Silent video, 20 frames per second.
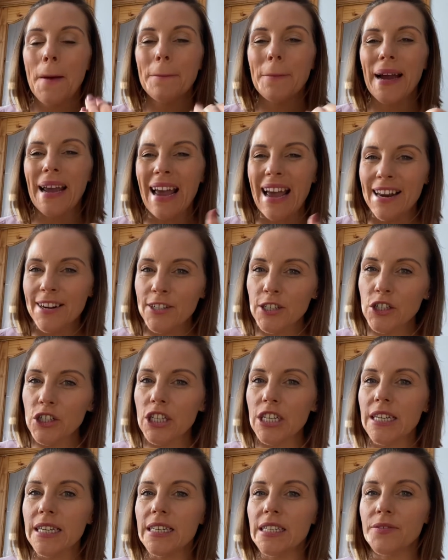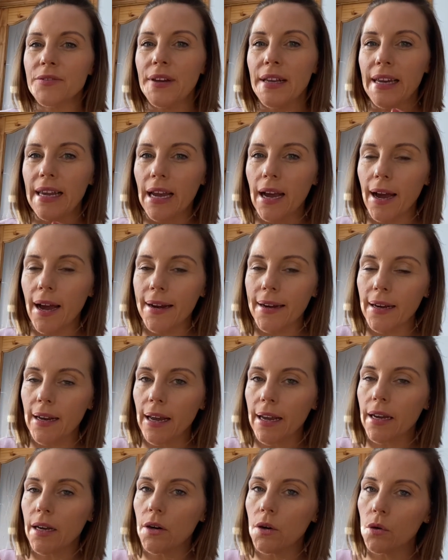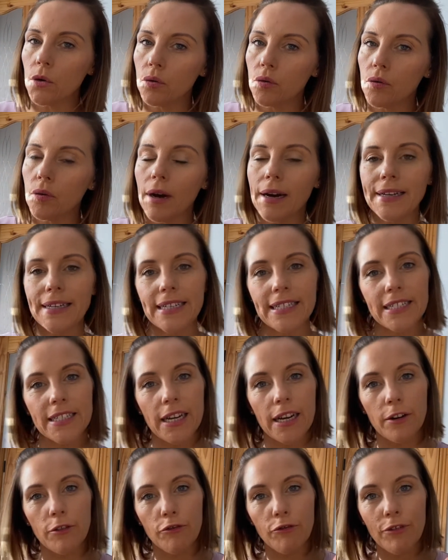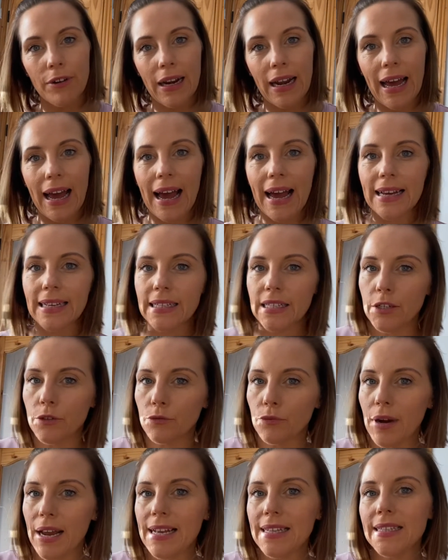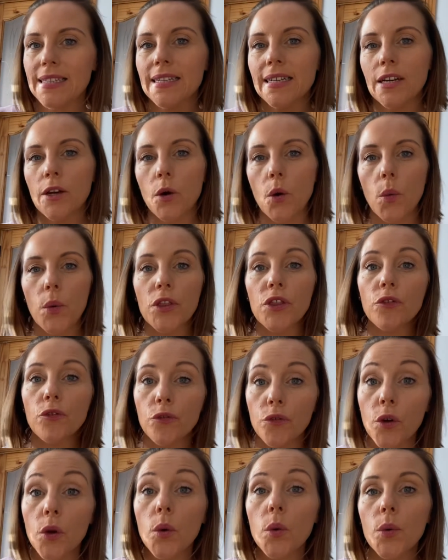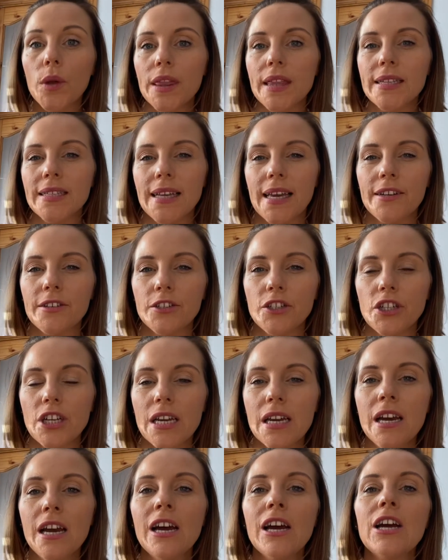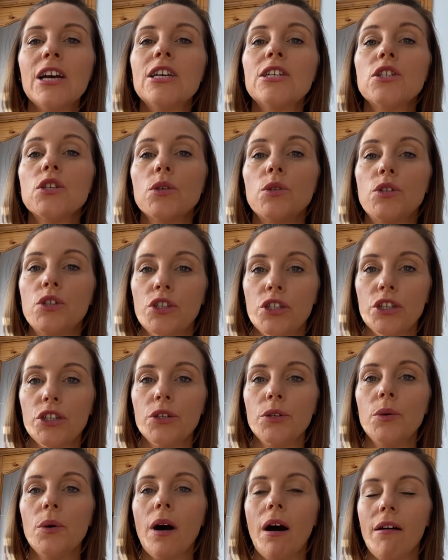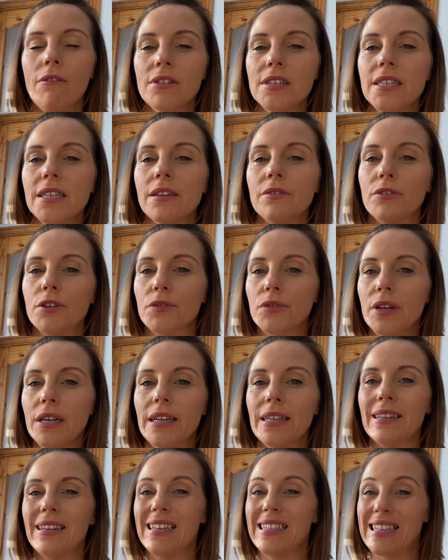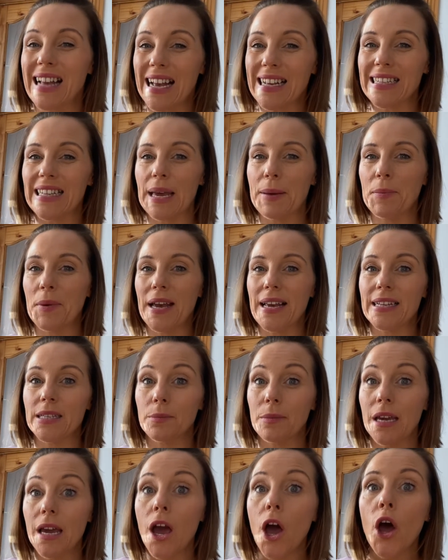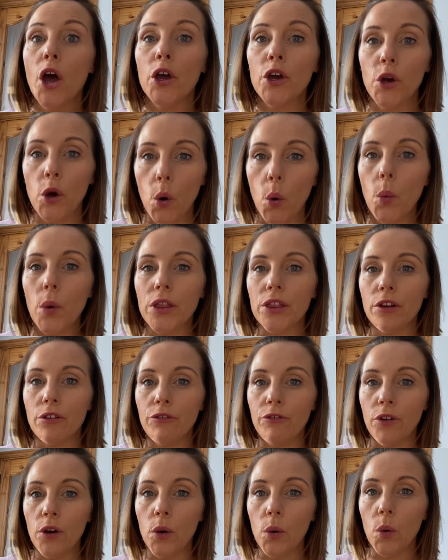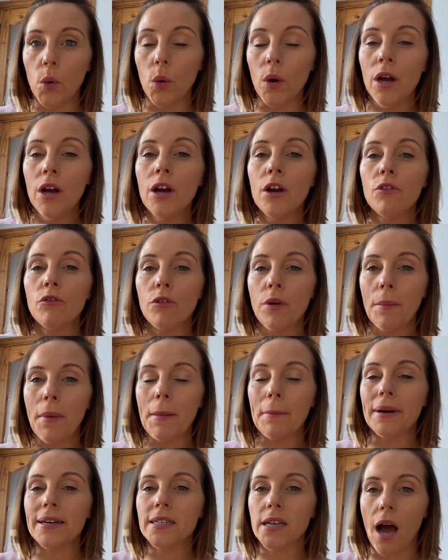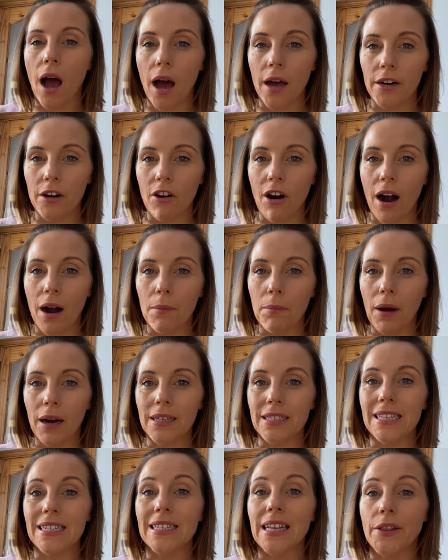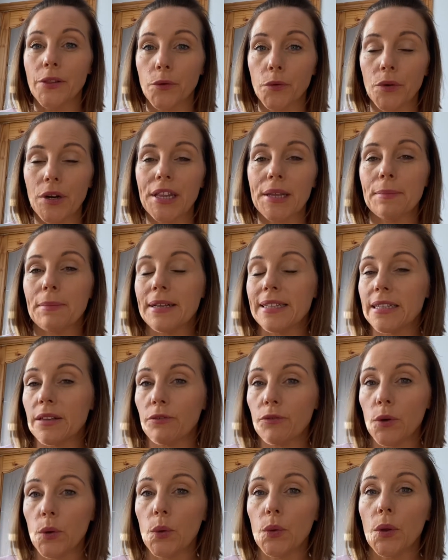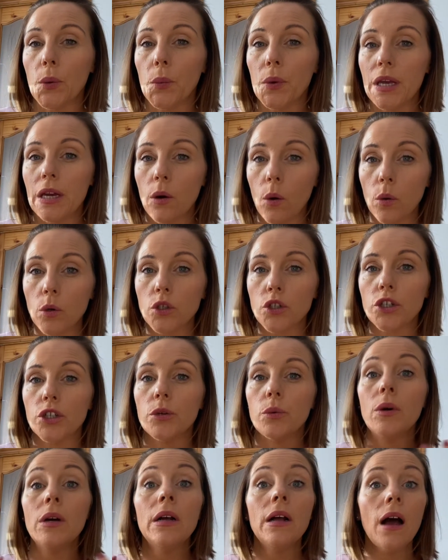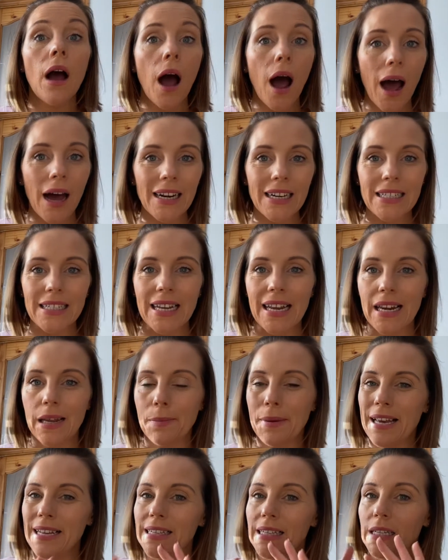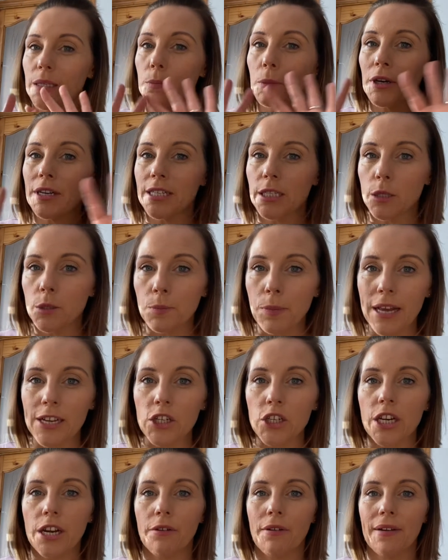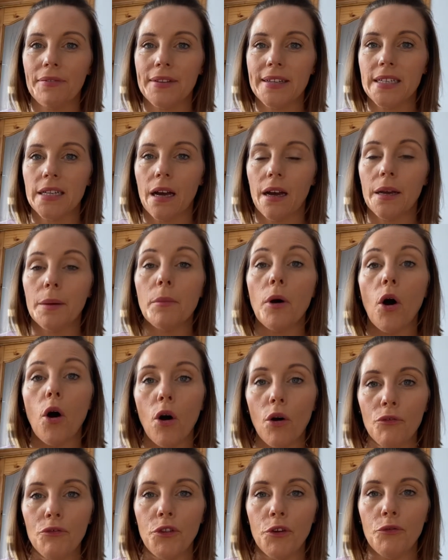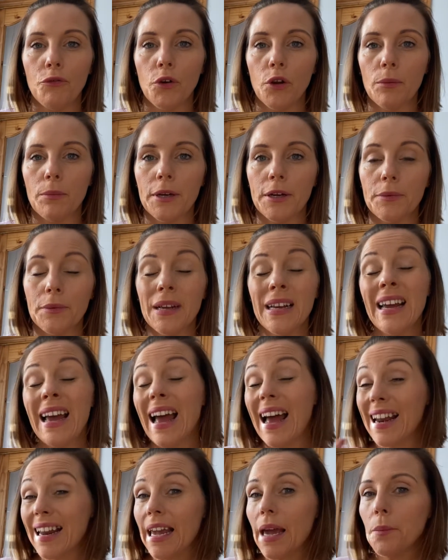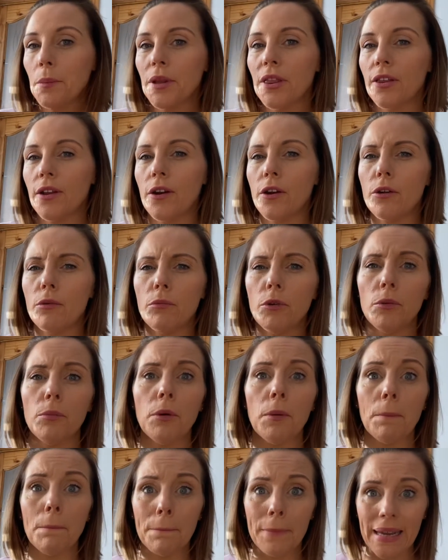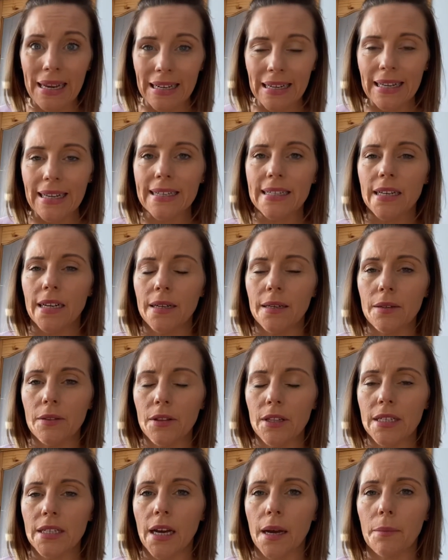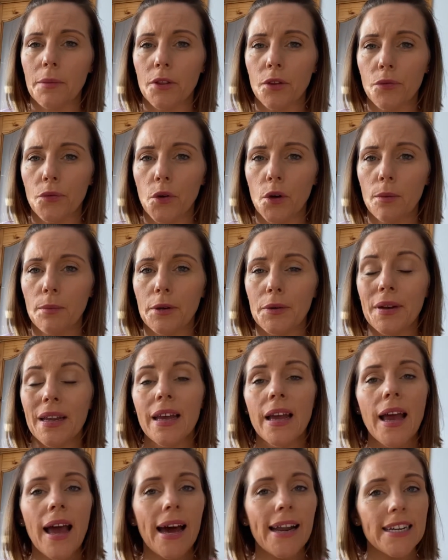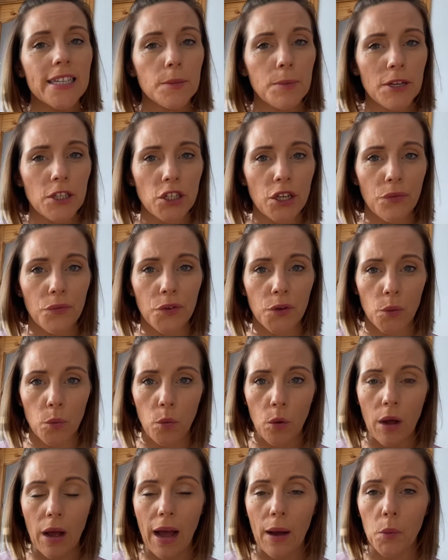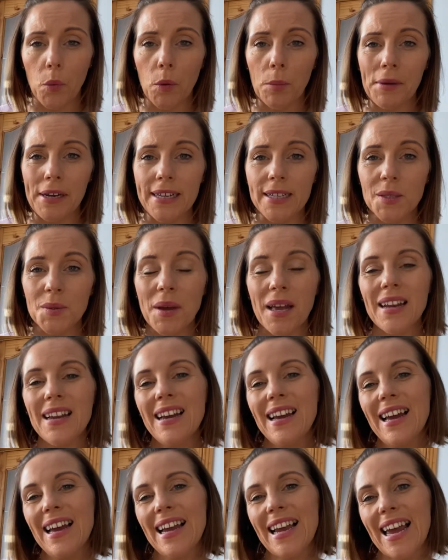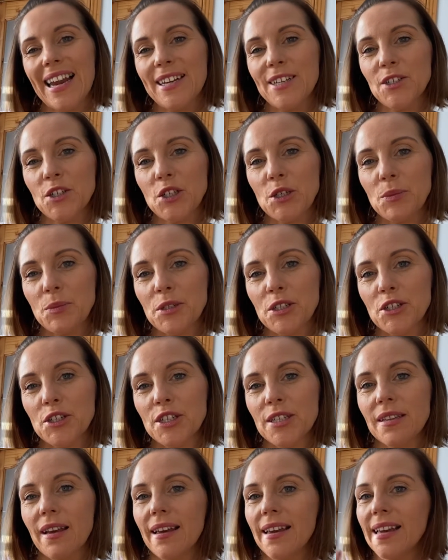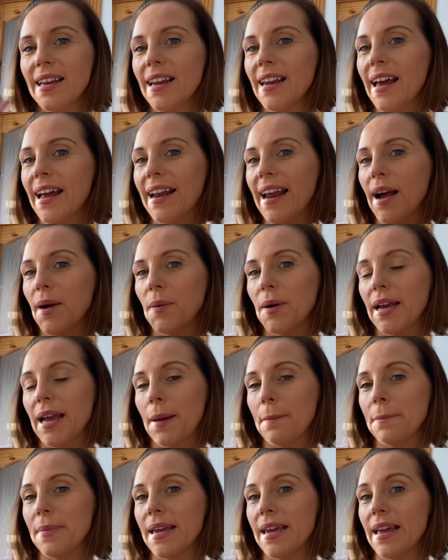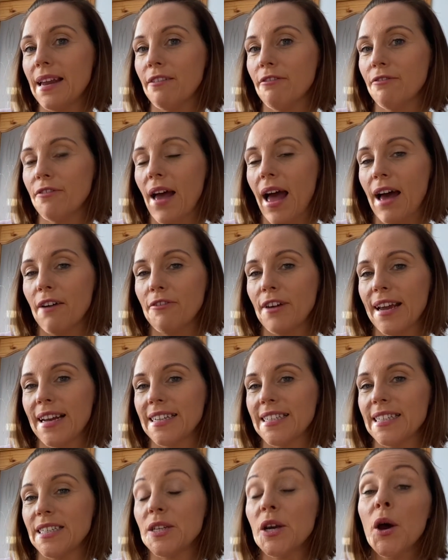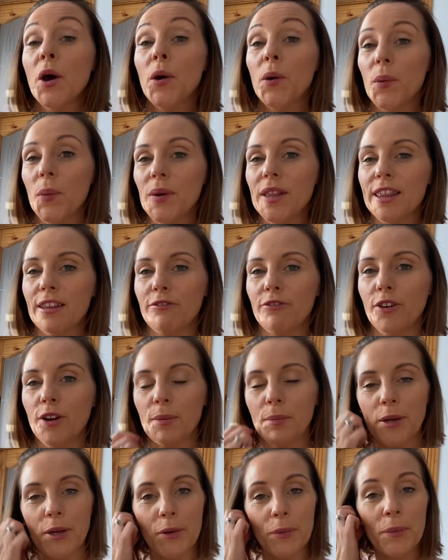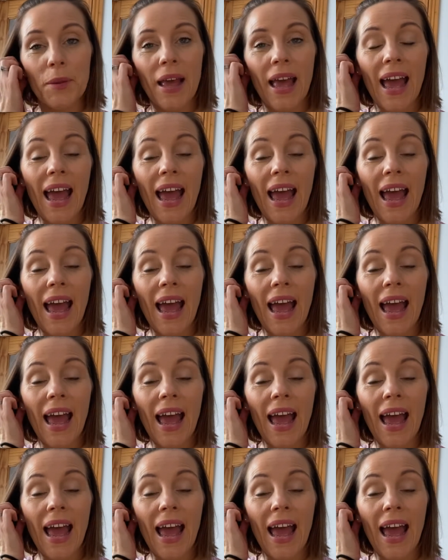My energy is feeling kind of like, I need to relax and rest and go with the flow with this energy. So obviously, if you're feeling the exact same way as me, go with the flow. Remember to honor our bodies and the rhythm and the flow that we go through on a daily basis, but especially around the time of the full moon. And again with the new moon, but mainly the time of the full moon. And especially if you're a woman as well, get in tune with your cycle and how it can be affected with the full moon.